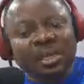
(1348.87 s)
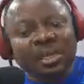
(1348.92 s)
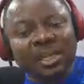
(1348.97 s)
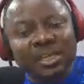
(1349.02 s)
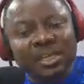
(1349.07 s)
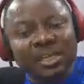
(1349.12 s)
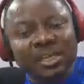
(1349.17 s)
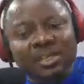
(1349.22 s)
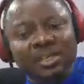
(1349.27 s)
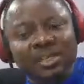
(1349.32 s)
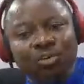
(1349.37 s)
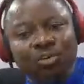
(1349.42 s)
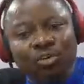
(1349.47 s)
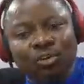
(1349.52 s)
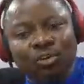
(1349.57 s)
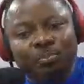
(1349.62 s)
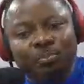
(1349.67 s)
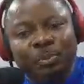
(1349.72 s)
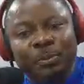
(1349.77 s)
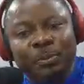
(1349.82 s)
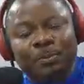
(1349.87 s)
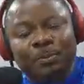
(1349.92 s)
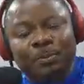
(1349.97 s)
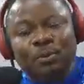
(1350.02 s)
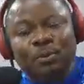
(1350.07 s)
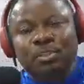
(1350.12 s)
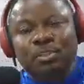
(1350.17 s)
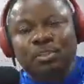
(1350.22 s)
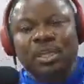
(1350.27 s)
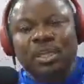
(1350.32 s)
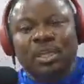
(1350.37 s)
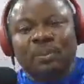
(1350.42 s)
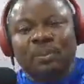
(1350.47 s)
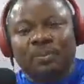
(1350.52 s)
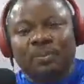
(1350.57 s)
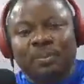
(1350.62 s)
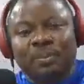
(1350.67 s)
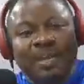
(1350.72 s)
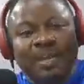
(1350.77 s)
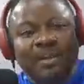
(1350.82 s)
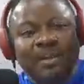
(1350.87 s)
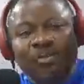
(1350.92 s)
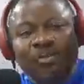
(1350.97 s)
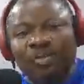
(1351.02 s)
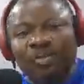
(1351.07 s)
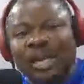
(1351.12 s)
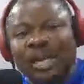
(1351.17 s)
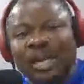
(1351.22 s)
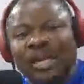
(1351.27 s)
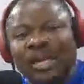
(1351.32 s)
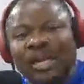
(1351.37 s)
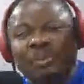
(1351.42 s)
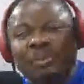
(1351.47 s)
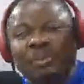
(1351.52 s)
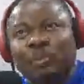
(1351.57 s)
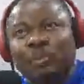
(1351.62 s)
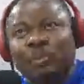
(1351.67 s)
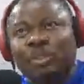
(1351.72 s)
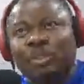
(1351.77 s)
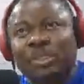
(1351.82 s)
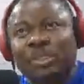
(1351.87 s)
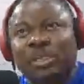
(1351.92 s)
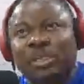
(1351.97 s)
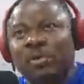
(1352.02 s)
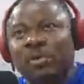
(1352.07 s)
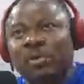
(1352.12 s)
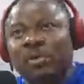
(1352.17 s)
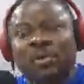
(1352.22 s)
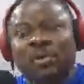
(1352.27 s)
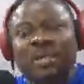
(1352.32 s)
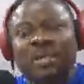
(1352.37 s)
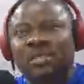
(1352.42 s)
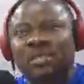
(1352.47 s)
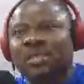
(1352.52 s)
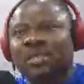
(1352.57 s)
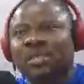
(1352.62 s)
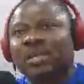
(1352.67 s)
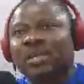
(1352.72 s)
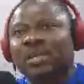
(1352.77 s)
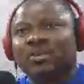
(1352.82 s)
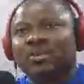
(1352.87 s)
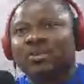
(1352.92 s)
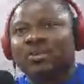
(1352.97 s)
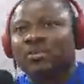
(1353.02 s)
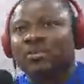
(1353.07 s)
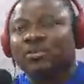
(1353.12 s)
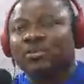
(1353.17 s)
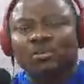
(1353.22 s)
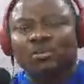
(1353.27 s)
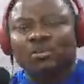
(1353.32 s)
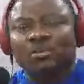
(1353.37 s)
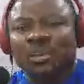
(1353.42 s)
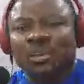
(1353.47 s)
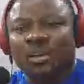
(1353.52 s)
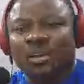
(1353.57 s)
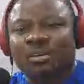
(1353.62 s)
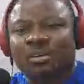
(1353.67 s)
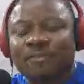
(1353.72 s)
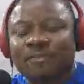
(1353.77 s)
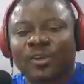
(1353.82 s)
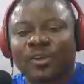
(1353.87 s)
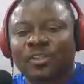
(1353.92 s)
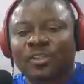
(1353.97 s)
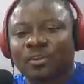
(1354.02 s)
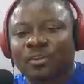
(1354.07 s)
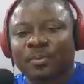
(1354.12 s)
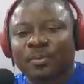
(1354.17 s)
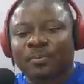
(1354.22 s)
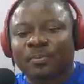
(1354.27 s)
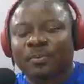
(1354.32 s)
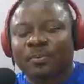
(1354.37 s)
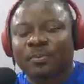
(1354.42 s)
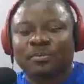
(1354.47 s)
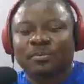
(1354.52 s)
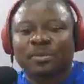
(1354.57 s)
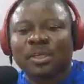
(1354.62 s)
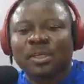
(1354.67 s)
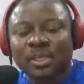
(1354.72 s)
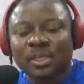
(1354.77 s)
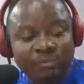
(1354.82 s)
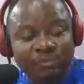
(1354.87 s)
lazy old people's parable that people who stay in one place who comfort zone people.